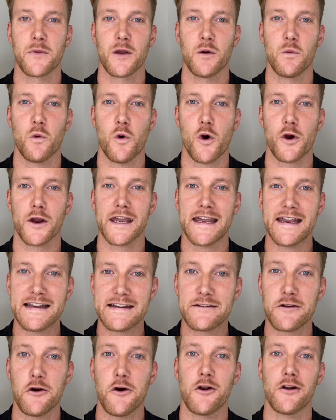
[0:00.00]
Work
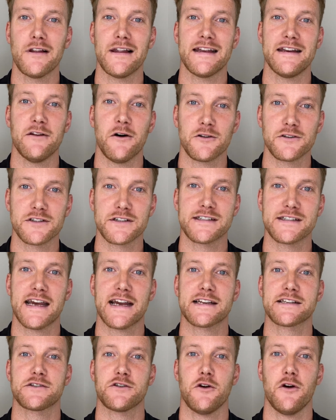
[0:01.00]
internally, not just
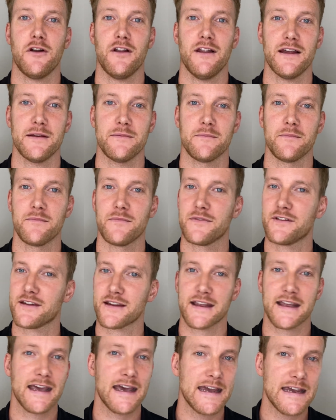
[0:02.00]
externally. It's the
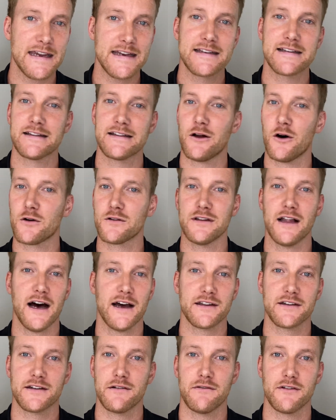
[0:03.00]
key to
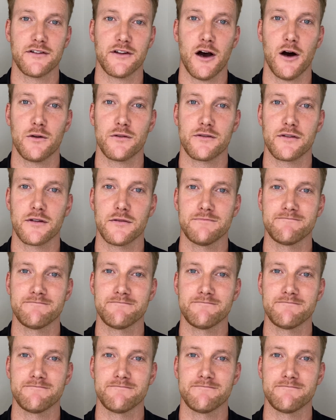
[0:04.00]
long-lasting results.